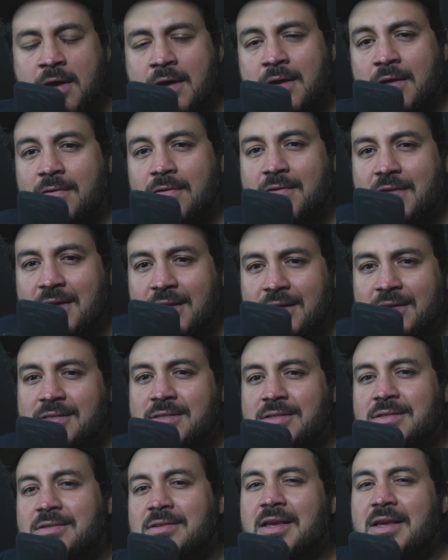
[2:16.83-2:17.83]

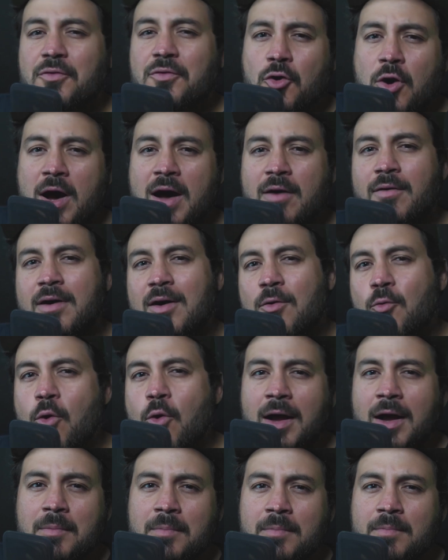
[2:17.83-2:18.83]
This, if you have a
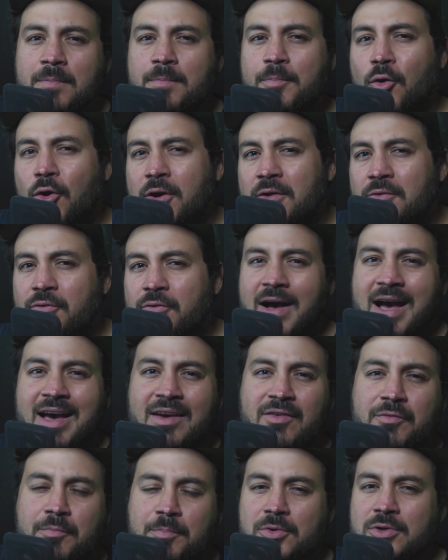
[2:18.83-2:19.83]

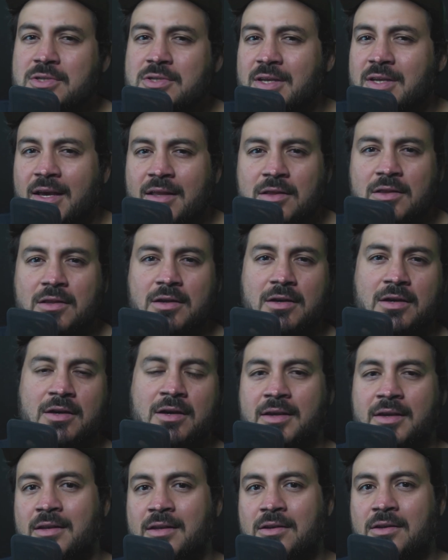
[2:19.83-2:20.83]
1.5%
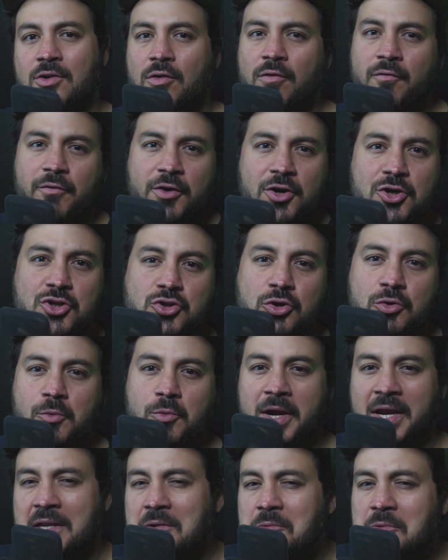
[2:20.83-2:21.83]
in conversion
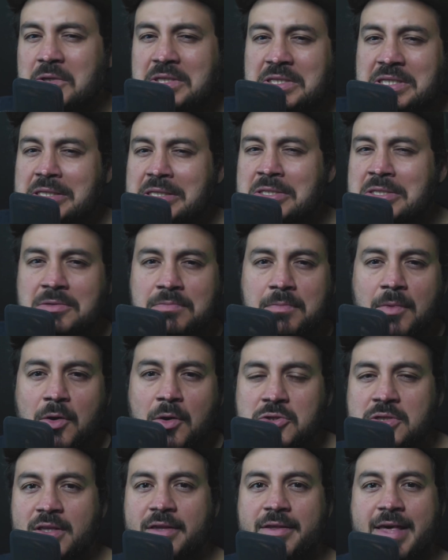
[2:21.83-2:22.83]
rate, which is
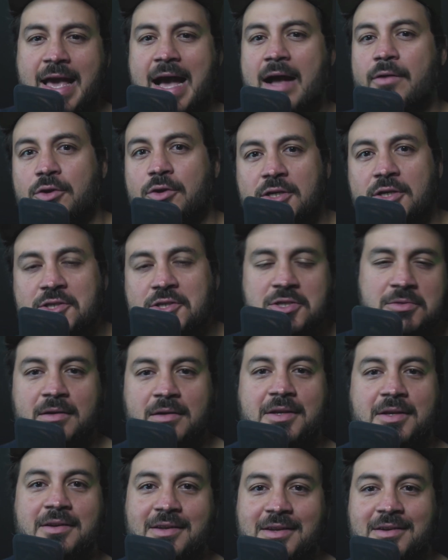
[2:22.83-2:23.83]
mostly the average
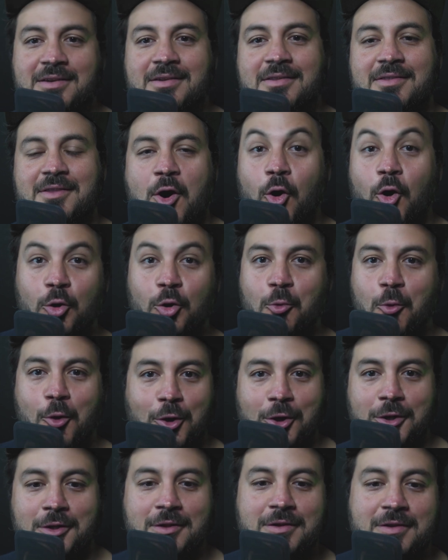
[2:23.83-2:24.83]
in the whole
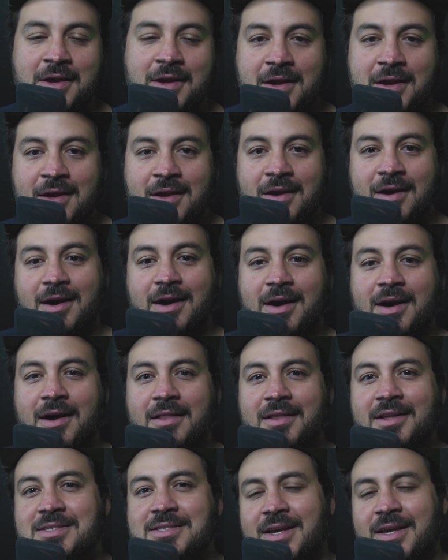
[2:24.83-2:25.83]
world,
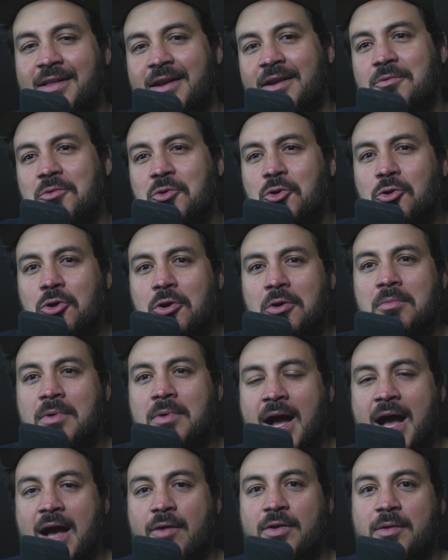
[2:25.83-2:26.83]
let's say that you're
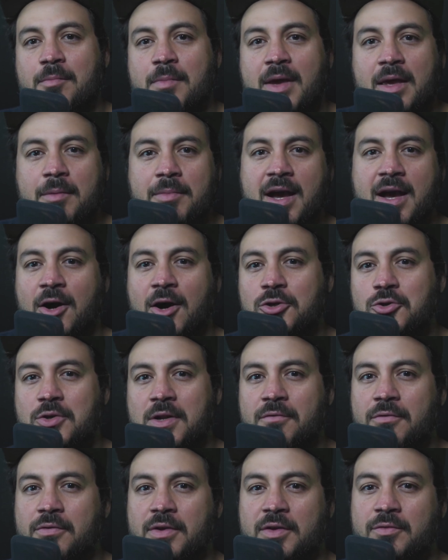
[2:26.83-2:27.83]
having maybe
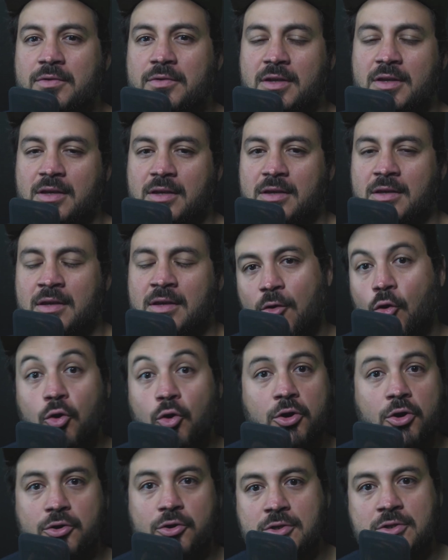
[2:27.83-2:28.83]
150
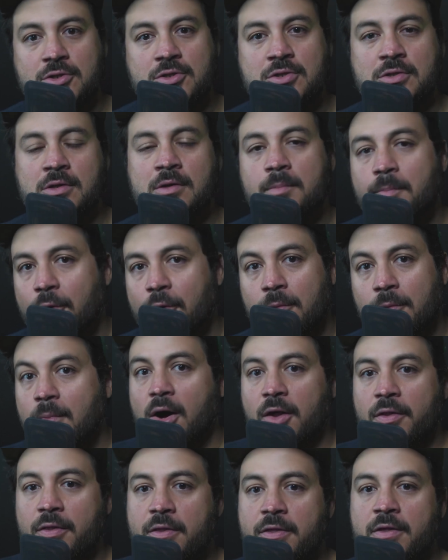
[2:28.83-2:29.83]
orders per
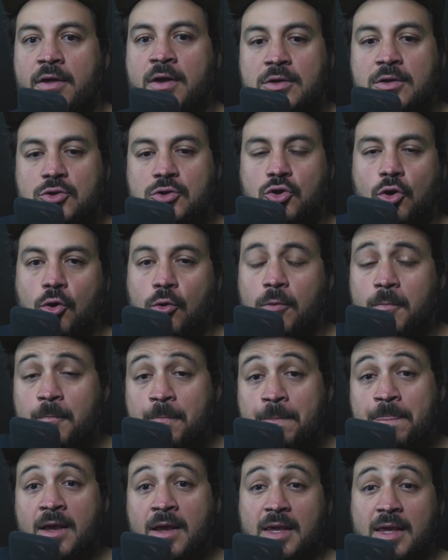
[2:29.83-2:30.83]
month. So
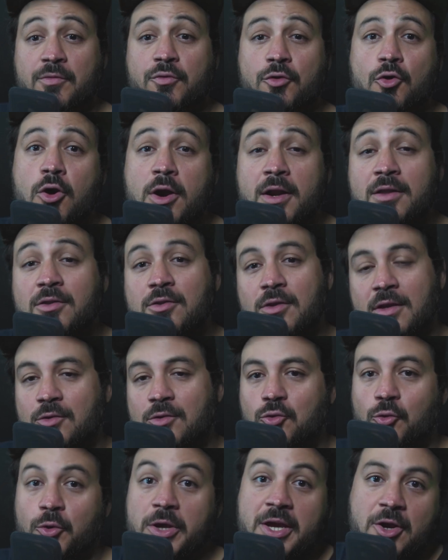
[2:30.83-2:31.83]
if you're
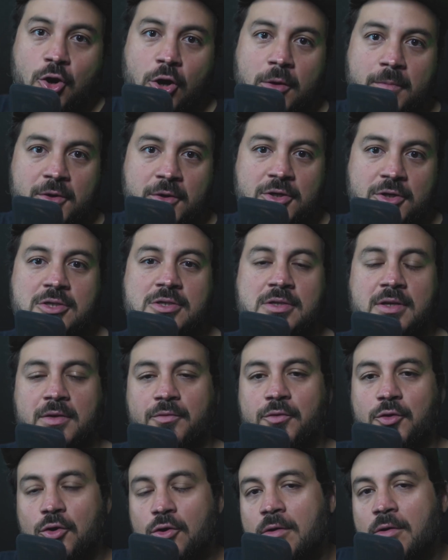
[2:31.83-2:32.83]
into e-commerce, if
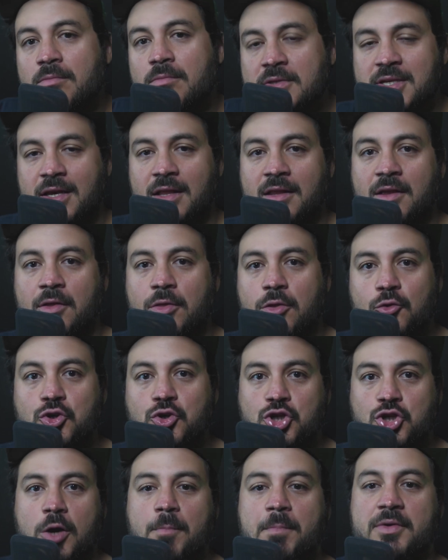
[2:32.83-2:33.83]
you're selling through
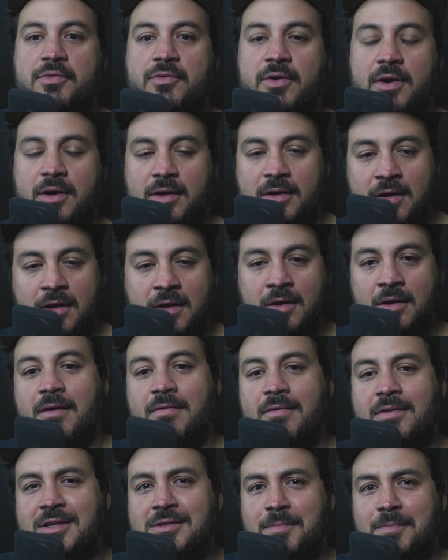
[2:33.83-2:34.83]
Shopify,
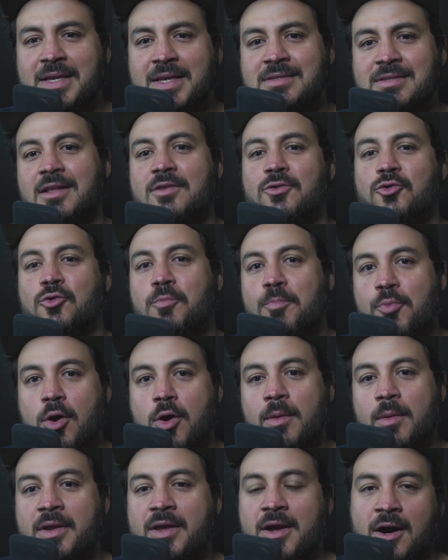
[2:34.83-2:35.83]
this means that you
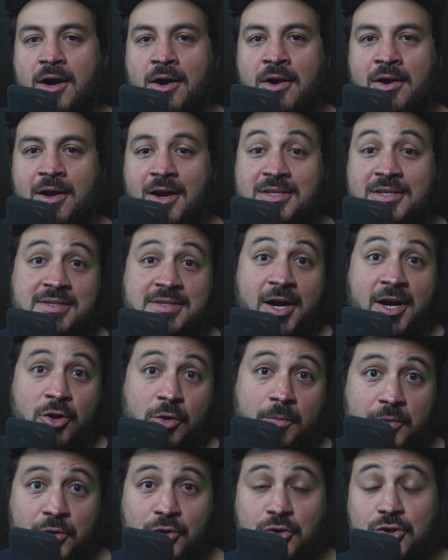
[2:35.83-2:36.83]
probably are a
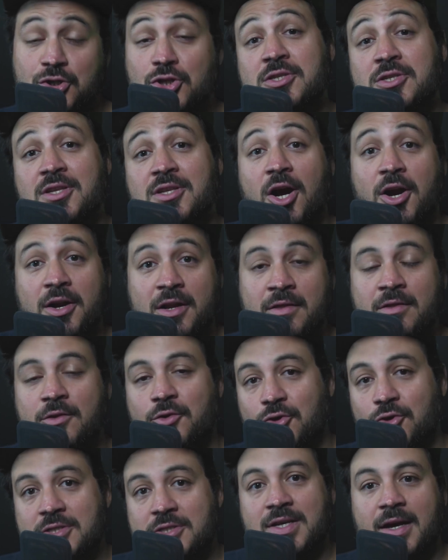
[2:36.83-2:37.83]
startup. You just started
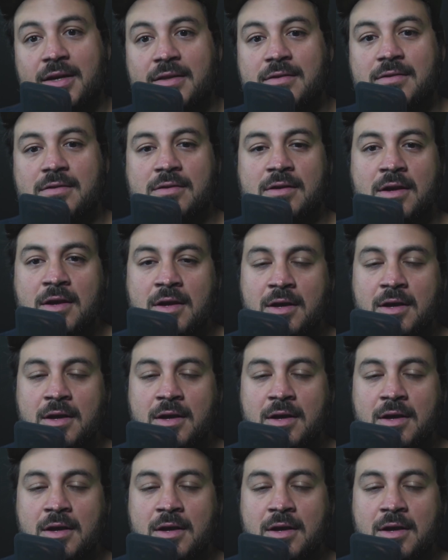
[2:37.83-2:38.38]
your site.